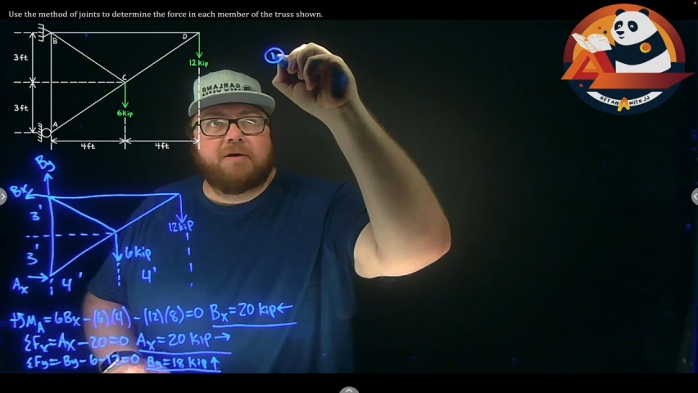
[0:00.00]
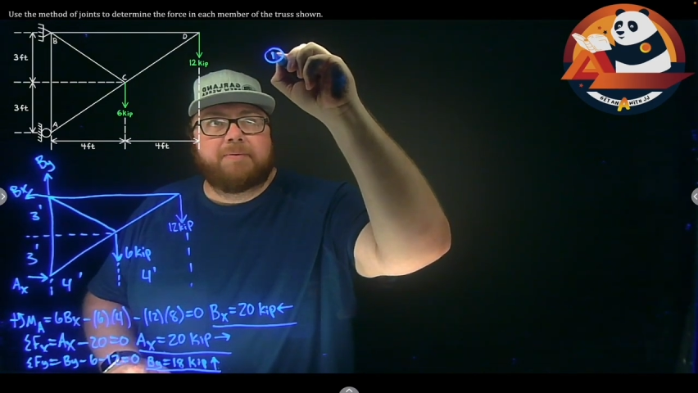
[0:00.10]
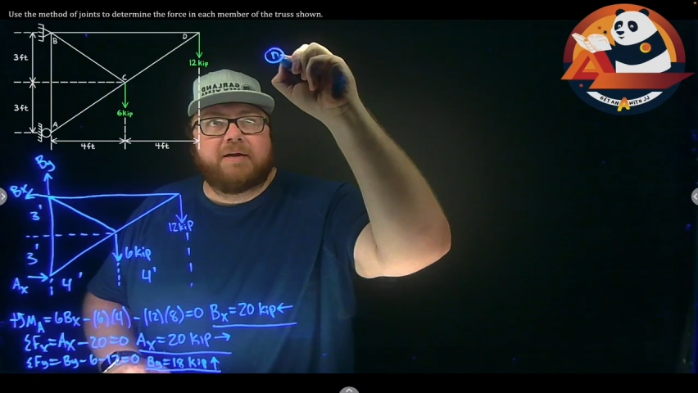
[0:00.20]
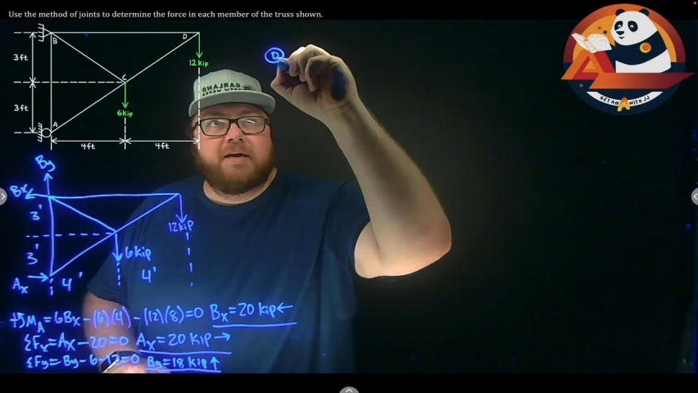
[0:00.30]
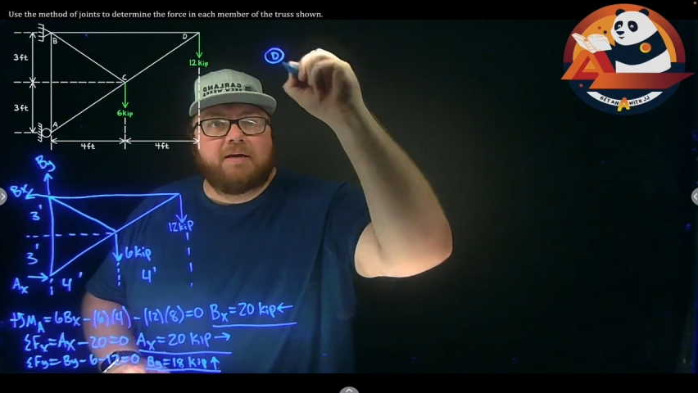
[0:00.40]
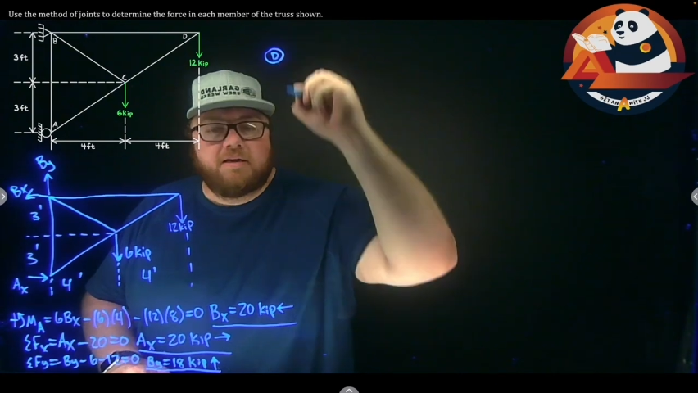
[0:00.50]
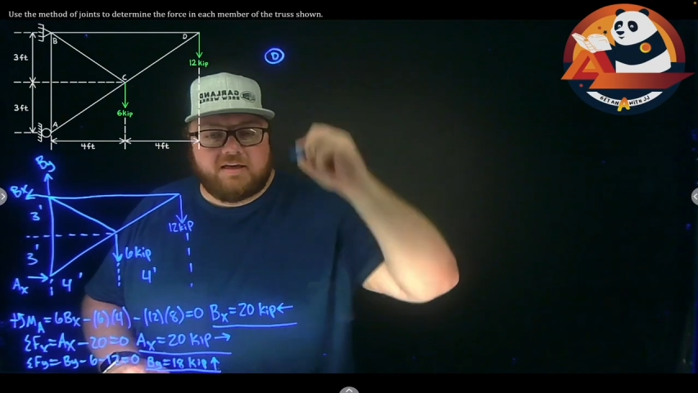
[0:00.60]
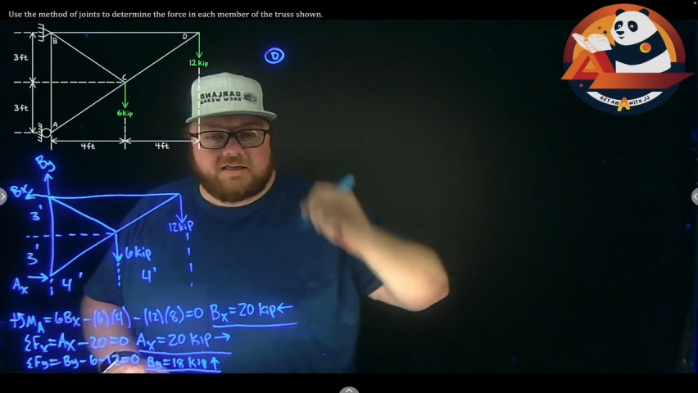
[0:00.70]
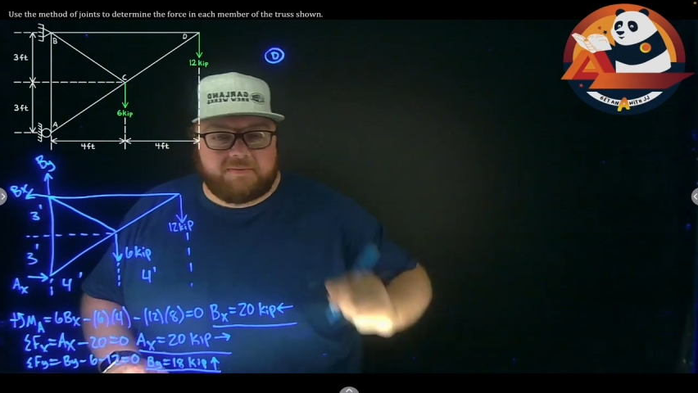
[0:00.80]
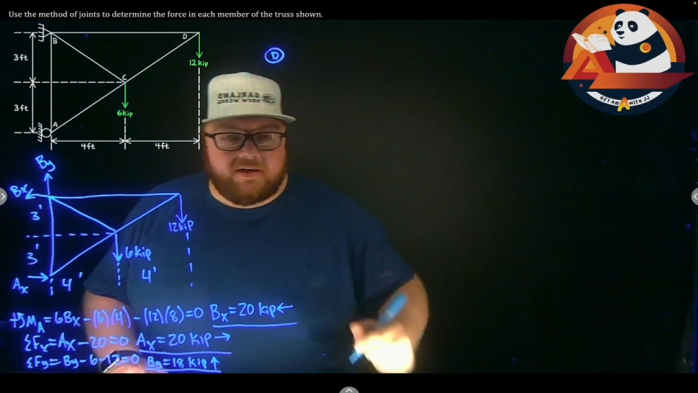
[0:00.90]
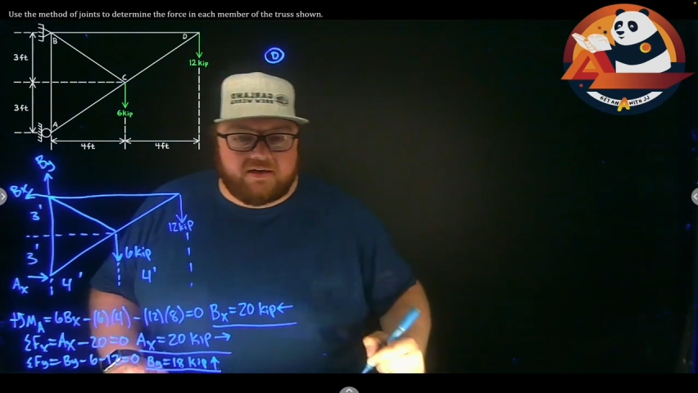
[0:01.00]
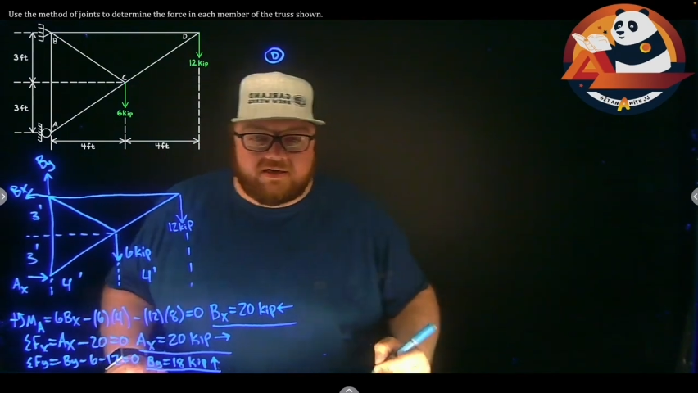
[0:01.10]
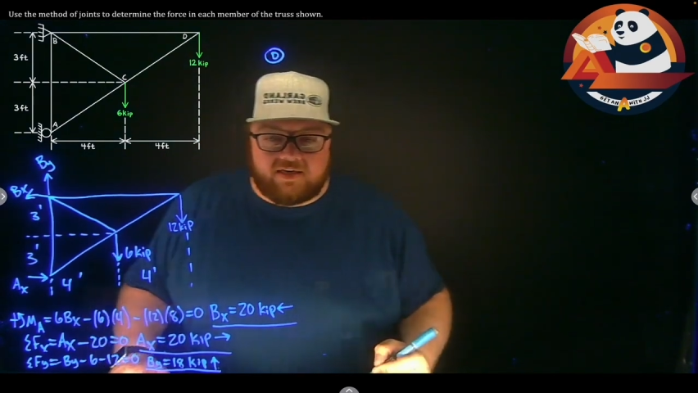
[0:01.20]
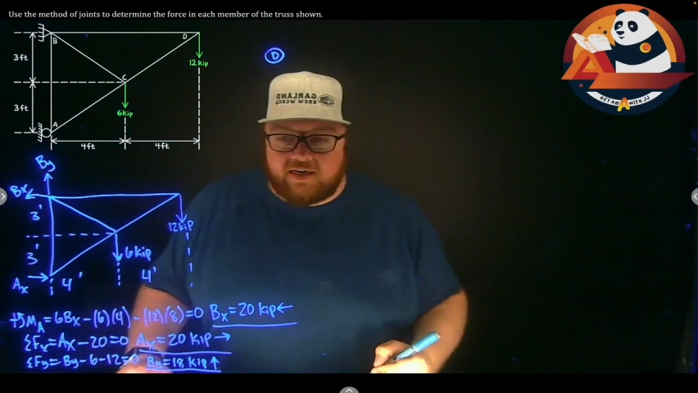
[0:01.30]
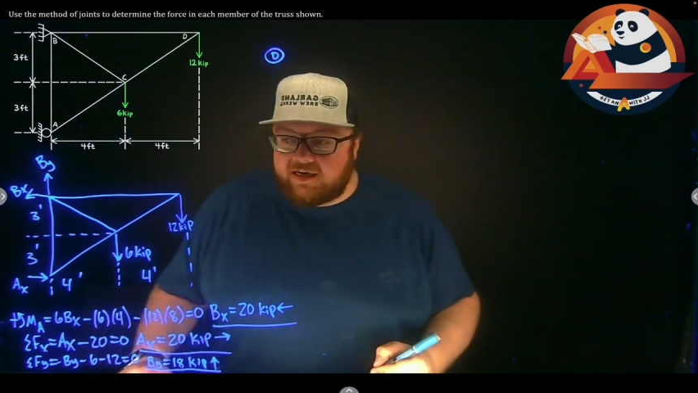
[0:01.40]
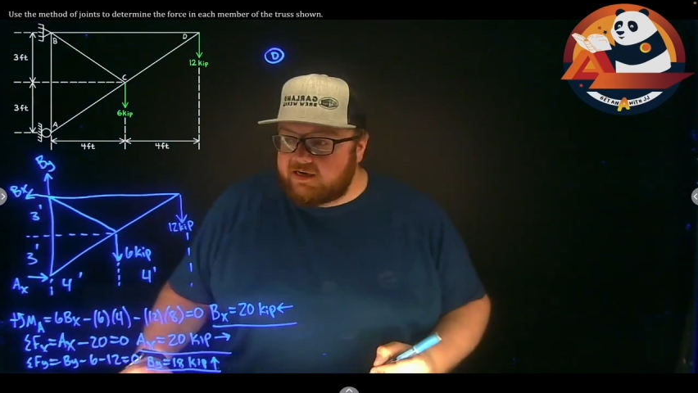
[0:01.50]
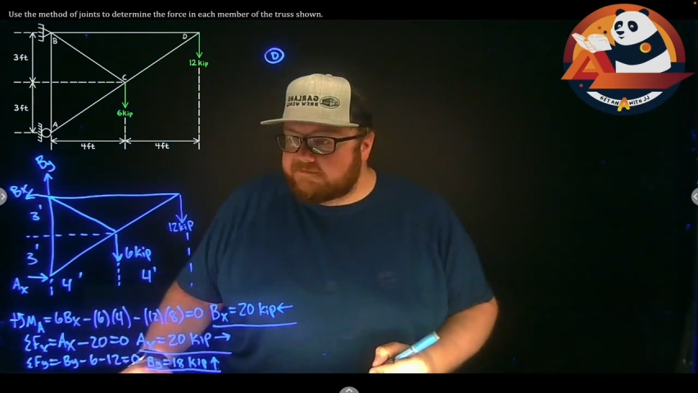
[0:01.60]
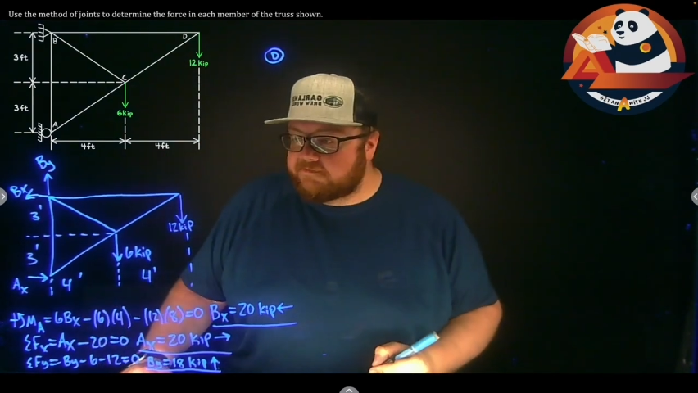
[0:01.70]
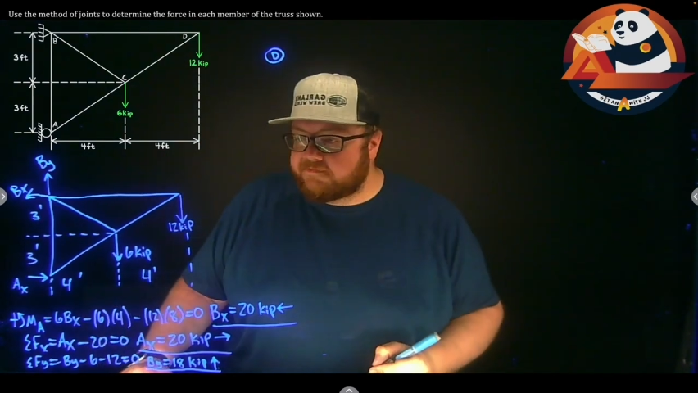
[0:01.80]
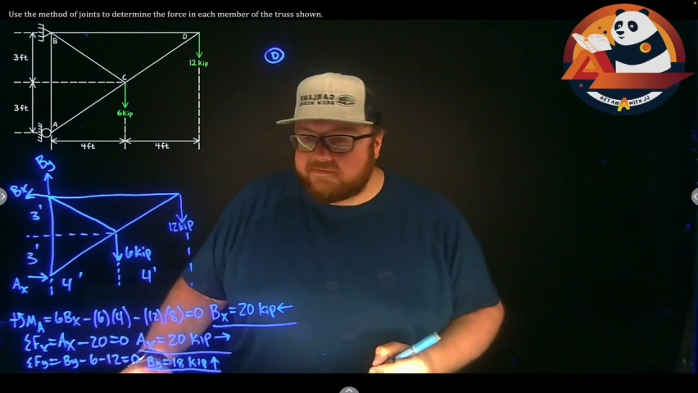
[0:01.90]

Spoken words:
our pin. That's pin D.